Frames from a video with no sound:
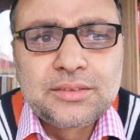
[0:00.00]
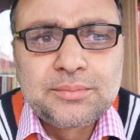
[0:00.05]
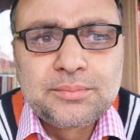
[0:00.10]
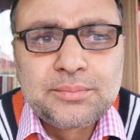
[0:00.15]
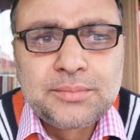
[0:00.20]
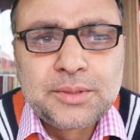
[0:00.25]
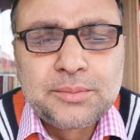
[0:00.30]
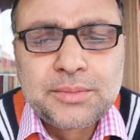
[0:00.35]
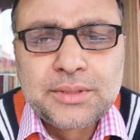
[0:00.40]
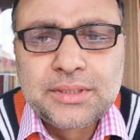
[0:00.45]

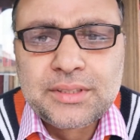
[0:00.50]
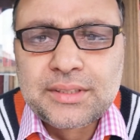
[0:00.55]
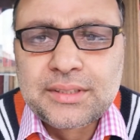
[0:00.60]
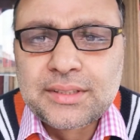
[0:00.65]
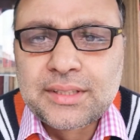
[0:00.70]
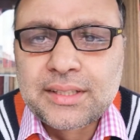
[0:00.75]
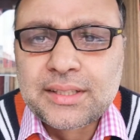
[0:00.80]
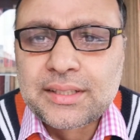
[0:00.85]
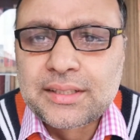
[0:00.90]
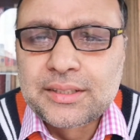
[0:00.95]
maybe in
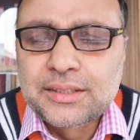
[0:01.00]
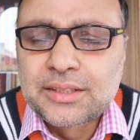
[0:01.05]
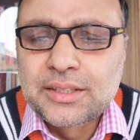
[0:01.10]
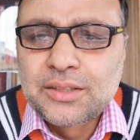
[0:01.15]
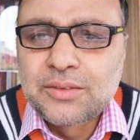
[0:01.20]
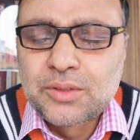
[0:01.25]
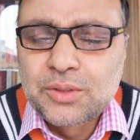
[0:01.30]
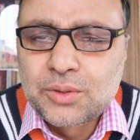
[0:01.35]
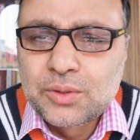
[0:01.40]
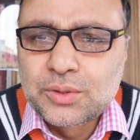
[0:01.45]
the
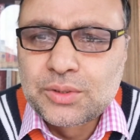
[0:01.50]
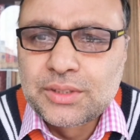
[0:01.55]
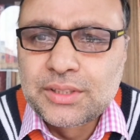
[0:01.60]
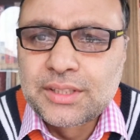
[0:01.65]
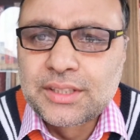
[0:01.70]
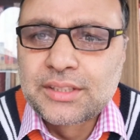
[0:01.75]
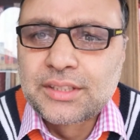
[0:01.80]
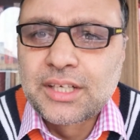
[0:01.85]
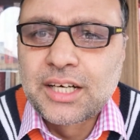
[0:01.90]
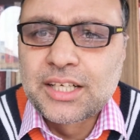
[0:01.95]

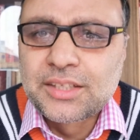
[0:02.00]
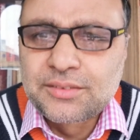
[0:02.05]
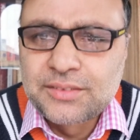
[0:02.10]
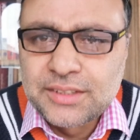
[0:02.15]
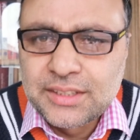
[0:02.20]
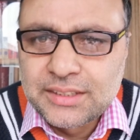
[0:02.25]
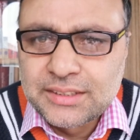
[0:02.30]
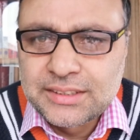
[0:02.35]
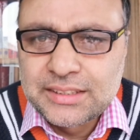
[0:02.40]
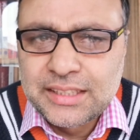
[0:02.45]
evolutionary
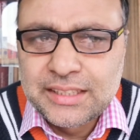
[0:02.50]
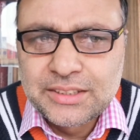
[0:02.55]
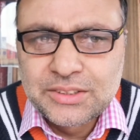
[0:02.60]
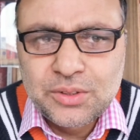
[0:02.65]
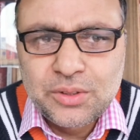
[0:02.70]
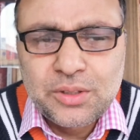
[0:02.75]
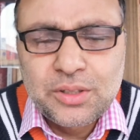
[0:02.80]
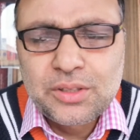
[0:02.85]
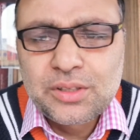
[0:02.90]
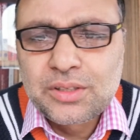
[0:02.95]
Darwinian sense
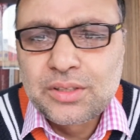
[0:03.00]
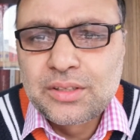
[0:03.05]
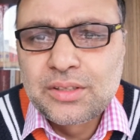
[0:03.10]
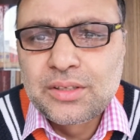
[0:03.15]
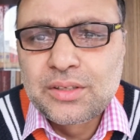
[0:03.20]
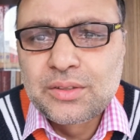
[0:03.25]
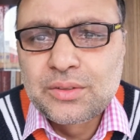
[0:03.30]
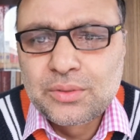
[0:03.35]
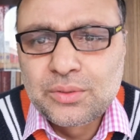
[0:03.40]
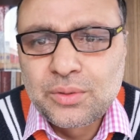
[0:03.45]
or
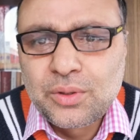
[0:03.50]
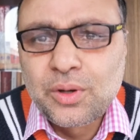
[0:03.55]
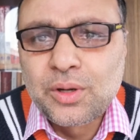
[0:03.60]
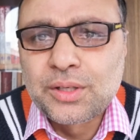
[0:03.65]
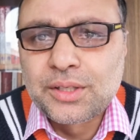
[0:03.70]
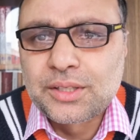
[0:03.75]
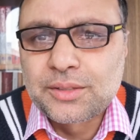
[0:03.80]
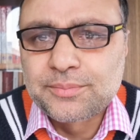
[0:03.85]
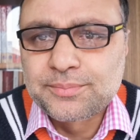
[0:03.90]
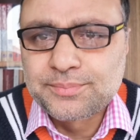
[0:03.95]

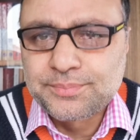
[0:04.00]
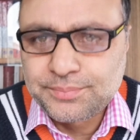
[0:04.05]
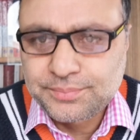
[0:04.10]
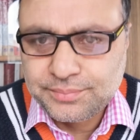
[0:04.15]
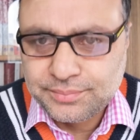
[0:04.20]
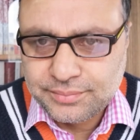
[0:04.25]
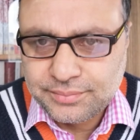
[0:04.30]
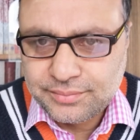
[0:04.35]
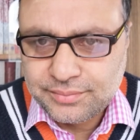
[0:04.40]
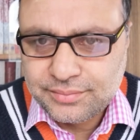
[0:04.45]
not,
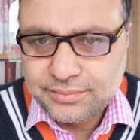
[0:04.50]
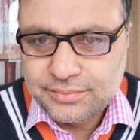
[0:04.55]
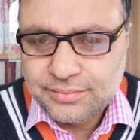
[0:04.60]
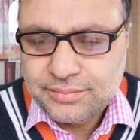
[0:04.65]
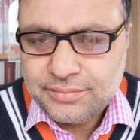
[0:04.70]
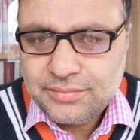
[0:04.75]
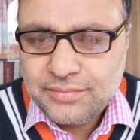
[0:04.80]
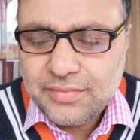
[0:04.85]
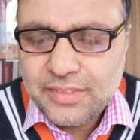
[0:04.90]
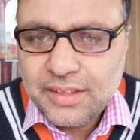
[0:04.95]

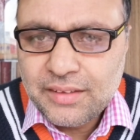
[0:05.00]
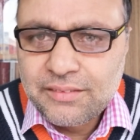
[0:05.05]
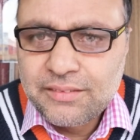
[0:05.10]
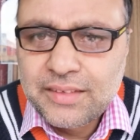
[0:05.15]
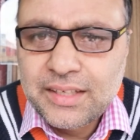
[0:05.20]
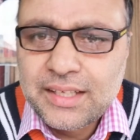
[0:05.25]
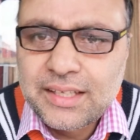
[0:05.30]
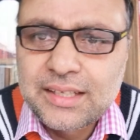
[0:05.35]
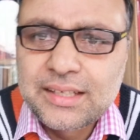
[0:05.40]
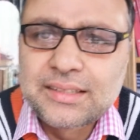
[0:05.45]

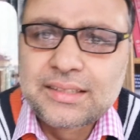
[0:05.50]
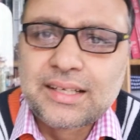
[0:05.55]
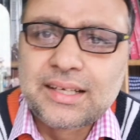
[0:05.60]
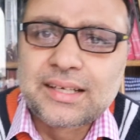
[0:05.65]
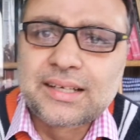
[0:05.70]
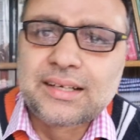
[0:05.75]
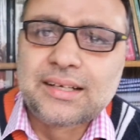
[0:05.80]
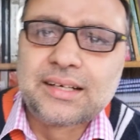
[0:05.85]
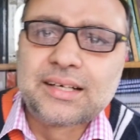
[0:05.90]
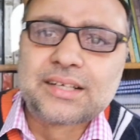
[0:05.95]
where
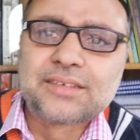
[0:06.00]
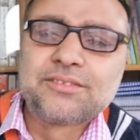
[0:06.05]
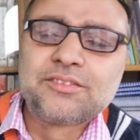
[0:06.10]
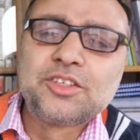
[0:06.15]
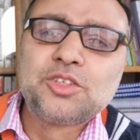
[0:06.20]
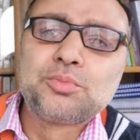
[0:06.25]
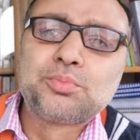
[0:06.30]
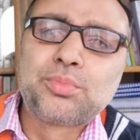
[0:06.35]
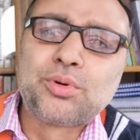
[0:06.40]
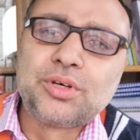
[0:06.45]
there are
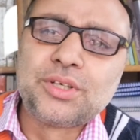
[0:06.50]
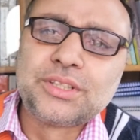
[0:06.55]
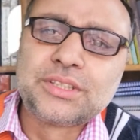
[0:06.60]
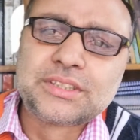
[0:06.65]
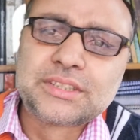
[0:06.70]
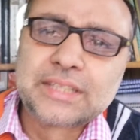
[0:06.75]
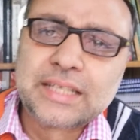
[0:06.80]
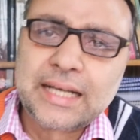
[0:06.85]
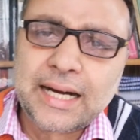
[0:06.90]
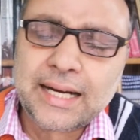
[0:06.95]

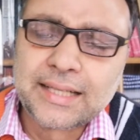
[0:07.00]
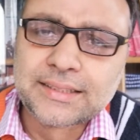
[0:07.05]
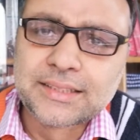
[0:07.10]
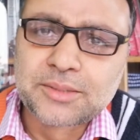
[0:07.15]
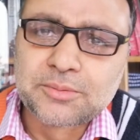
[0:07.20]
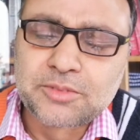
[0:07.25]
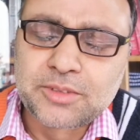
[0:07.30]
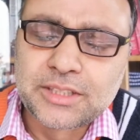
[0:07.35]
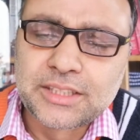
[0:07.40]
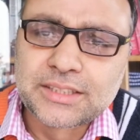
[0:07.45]
viewpoints
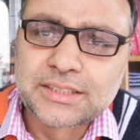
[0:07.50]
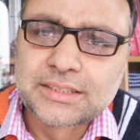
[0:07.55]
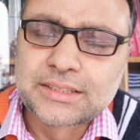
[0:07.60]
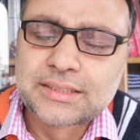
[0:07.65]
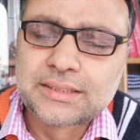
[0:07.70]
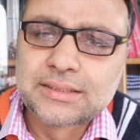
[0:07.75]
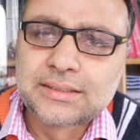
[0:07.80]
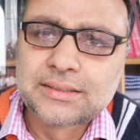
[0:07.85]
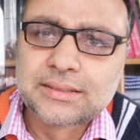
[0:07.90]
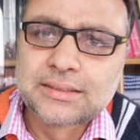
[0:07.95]
either ways.